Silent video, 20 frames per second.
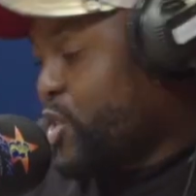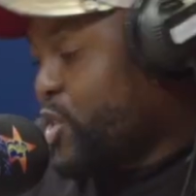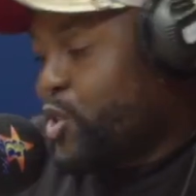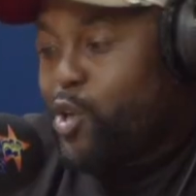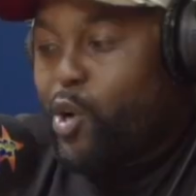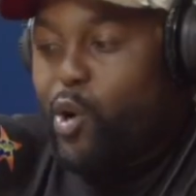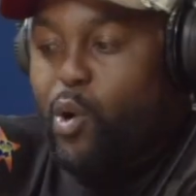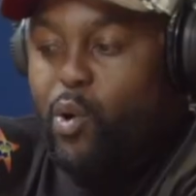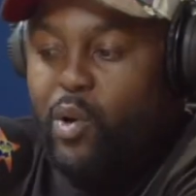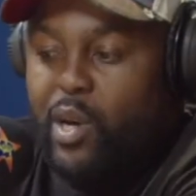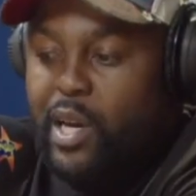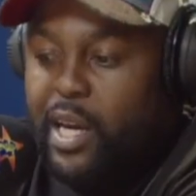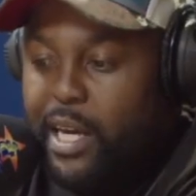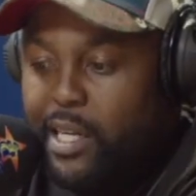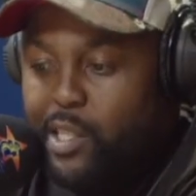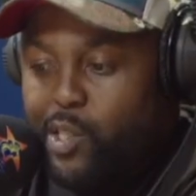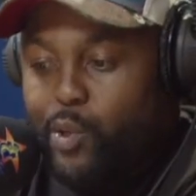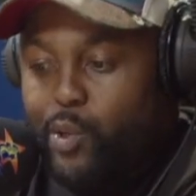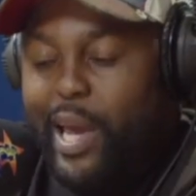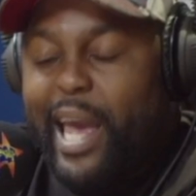best show
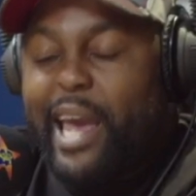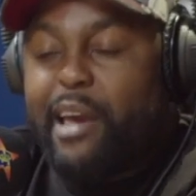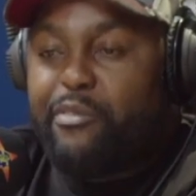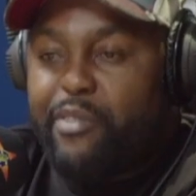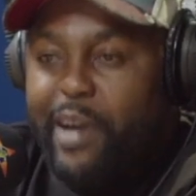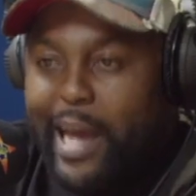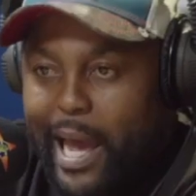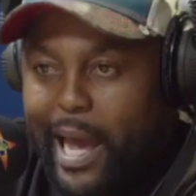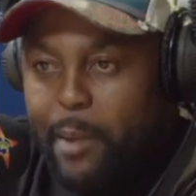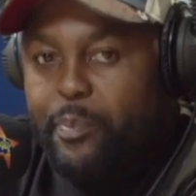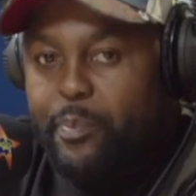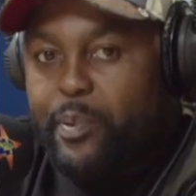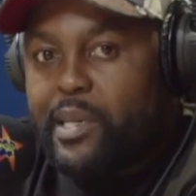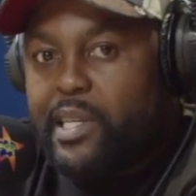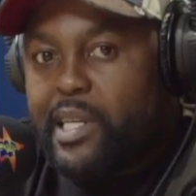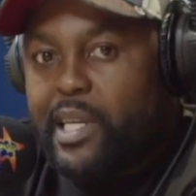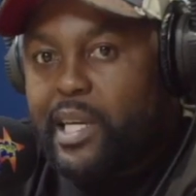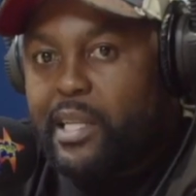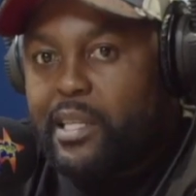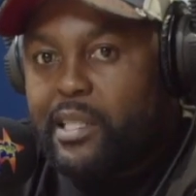to ever
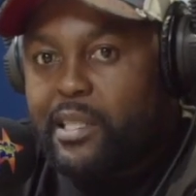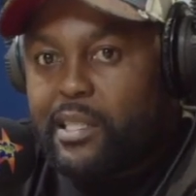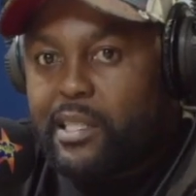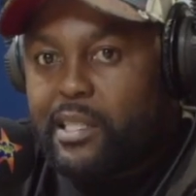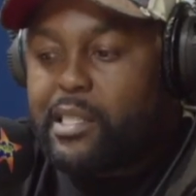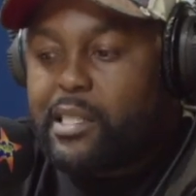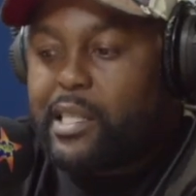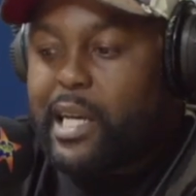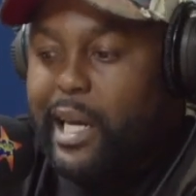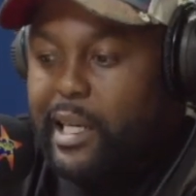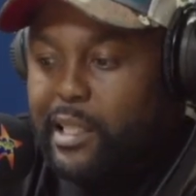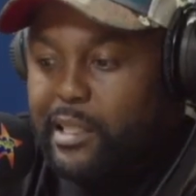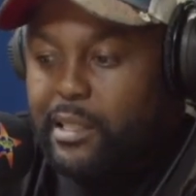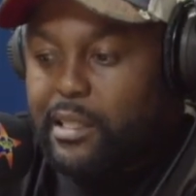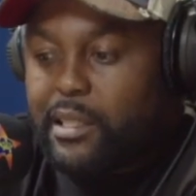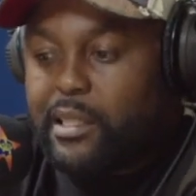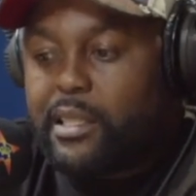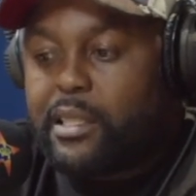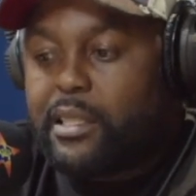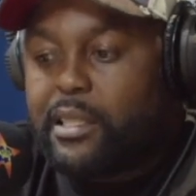happen in this
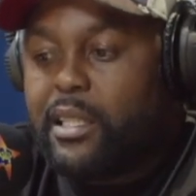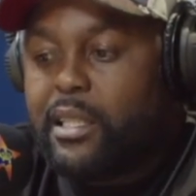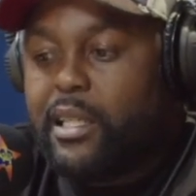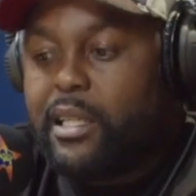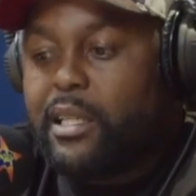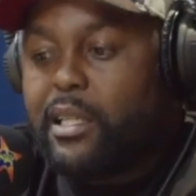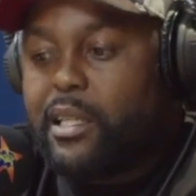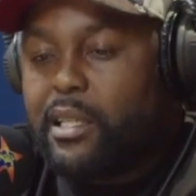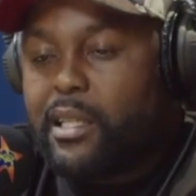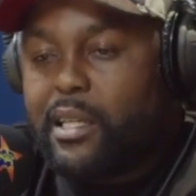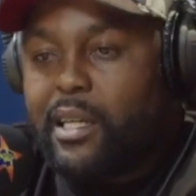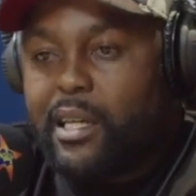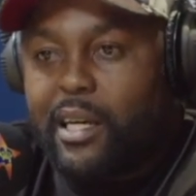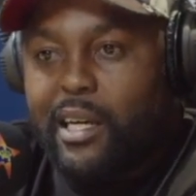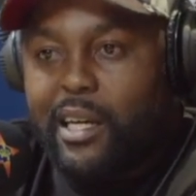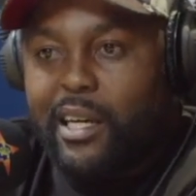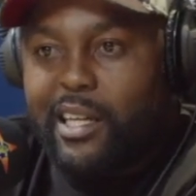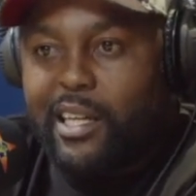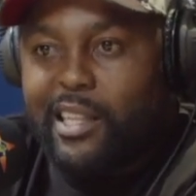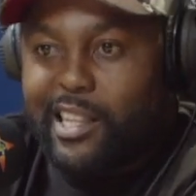country
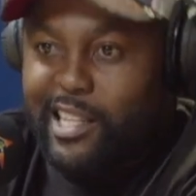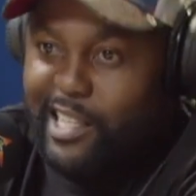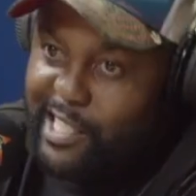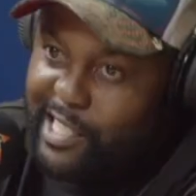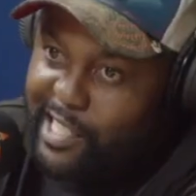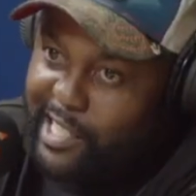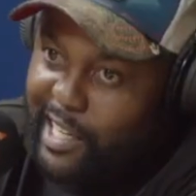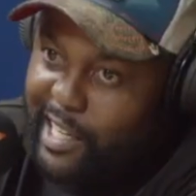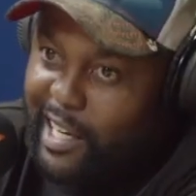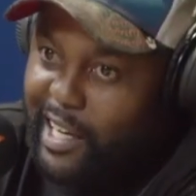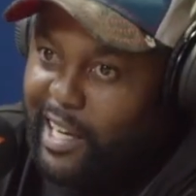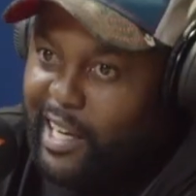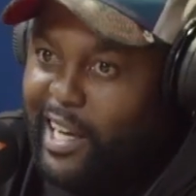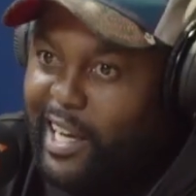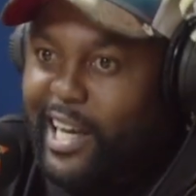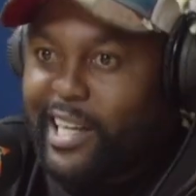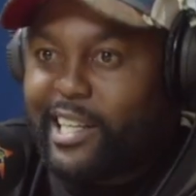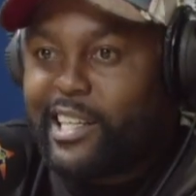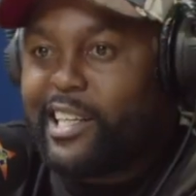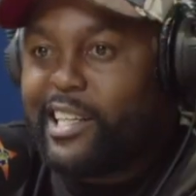uh, this year
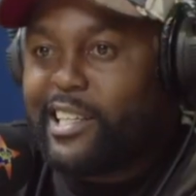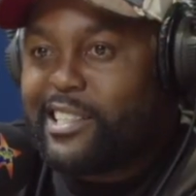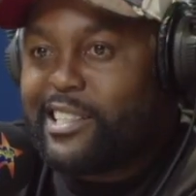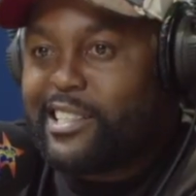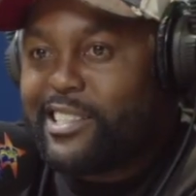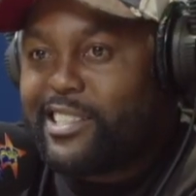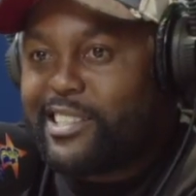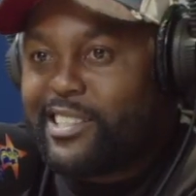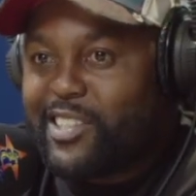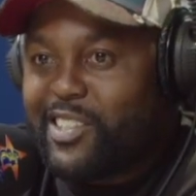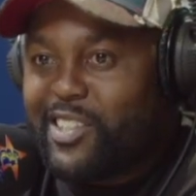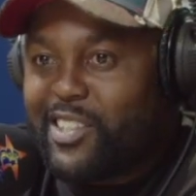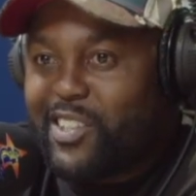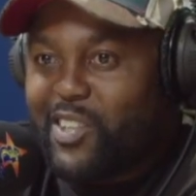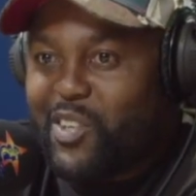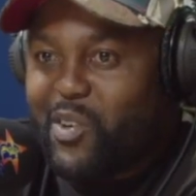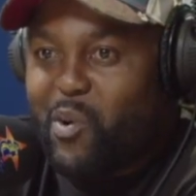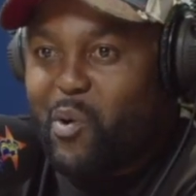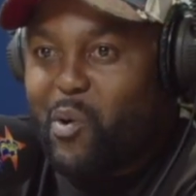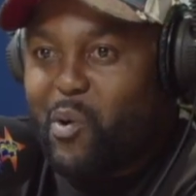at least, mm-hmm. you
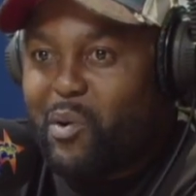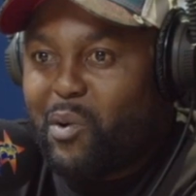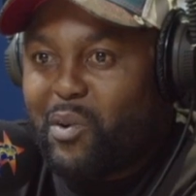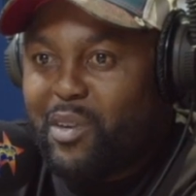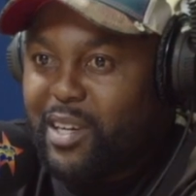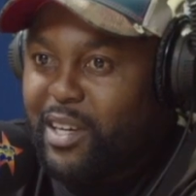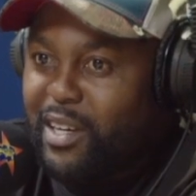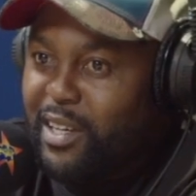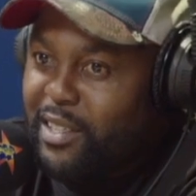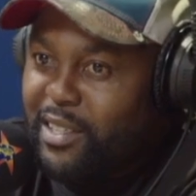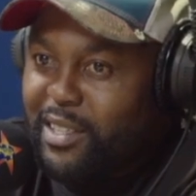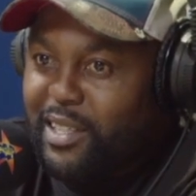know, or yeah.